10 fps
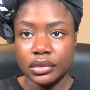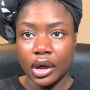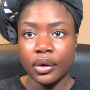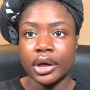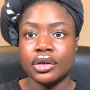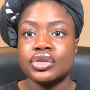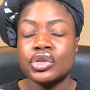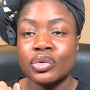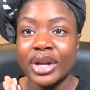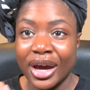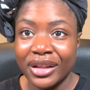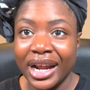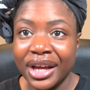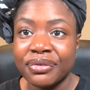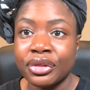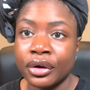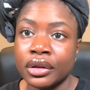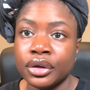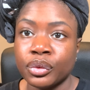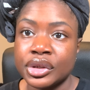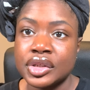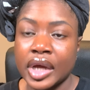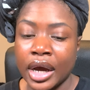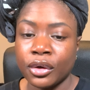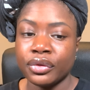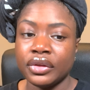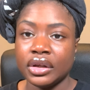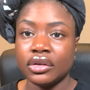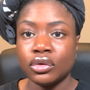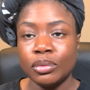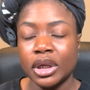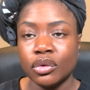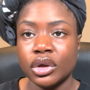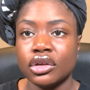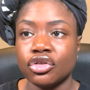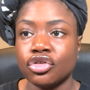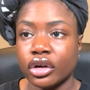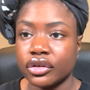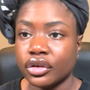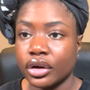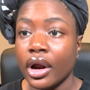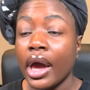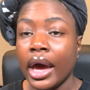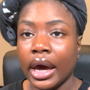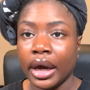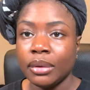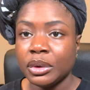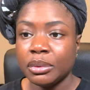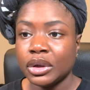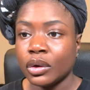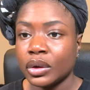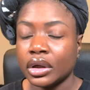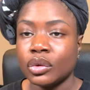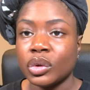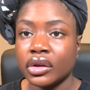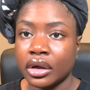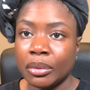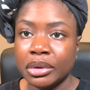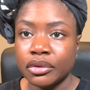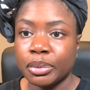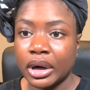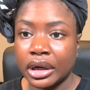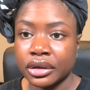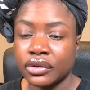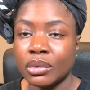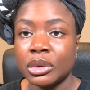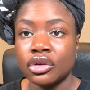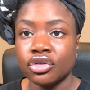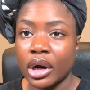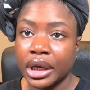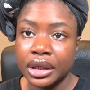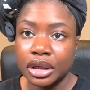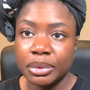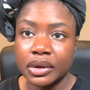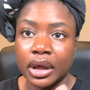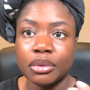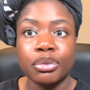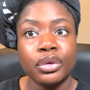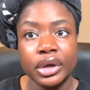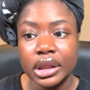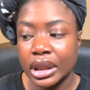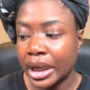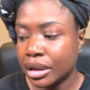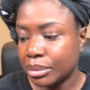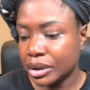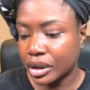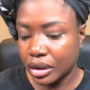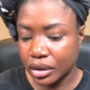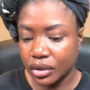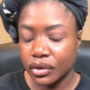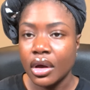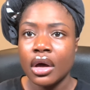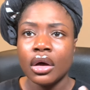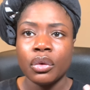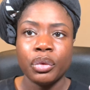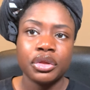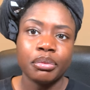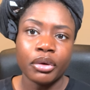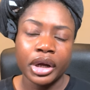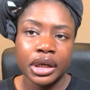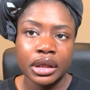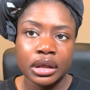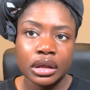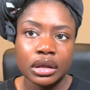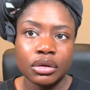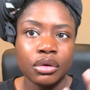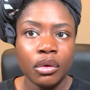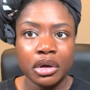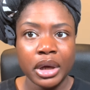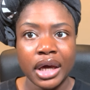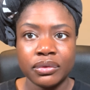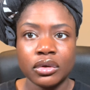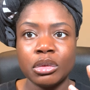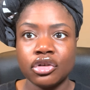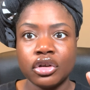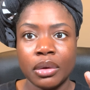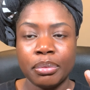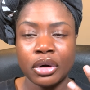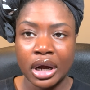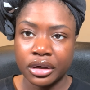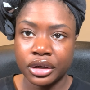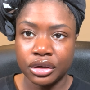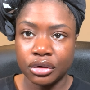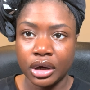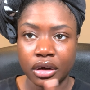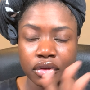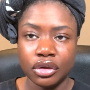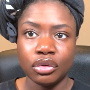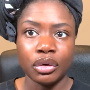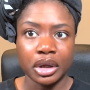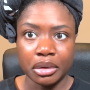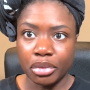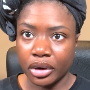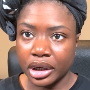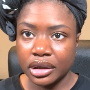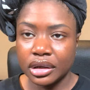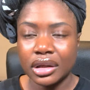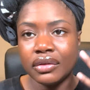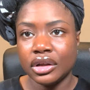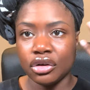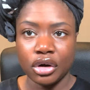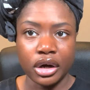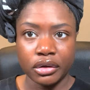Okay, so now that I have thoroughly rinsed out the two minute reconstructor, I'm gonna be going in with a couple of products. I'm gonna try and keep it like pretty light because with braiding, you don't wanna have so much product in your hair and then you go get it braided and then your hair